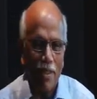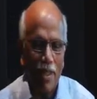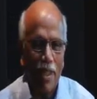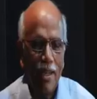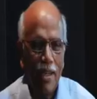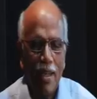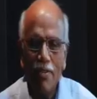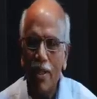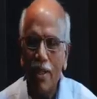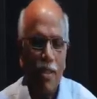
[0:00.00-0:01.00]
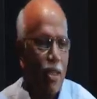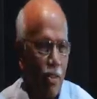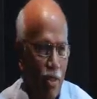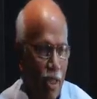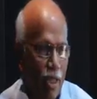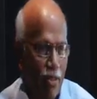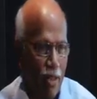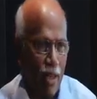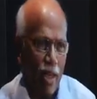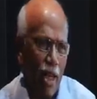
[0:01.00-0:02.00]
Then I said, the television
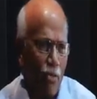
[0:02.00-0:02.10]
doesn't run.